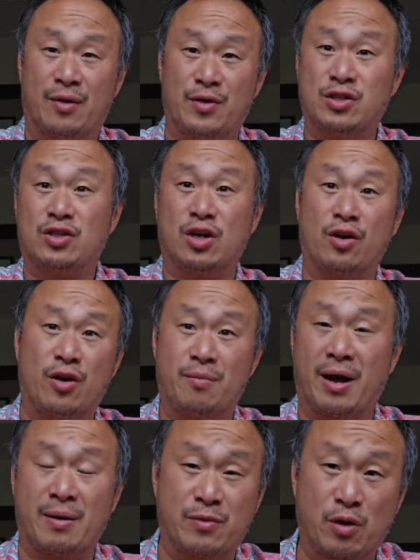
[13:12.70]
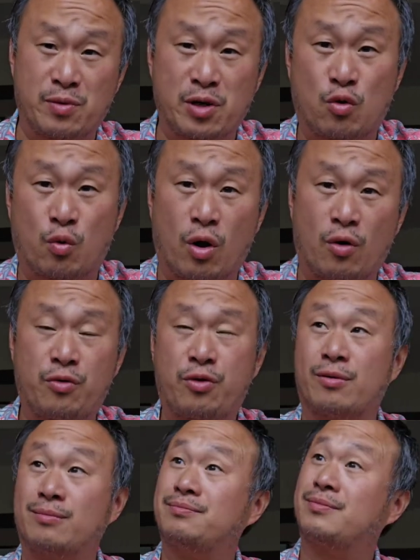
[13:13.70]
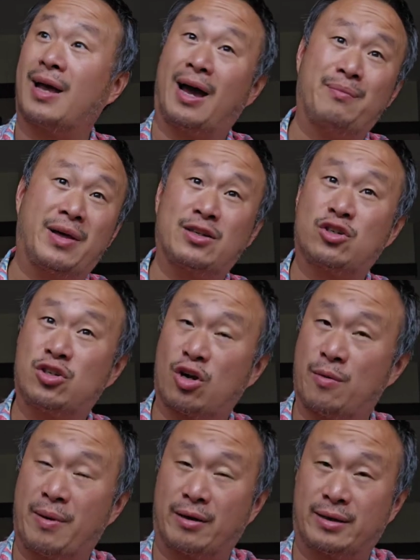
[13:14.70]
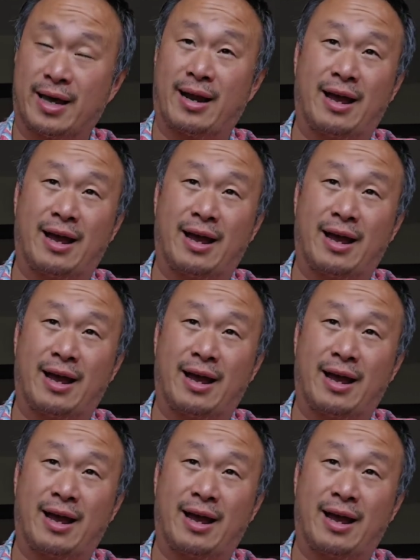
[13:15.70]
this year there'll be growth. I'm not sure about that.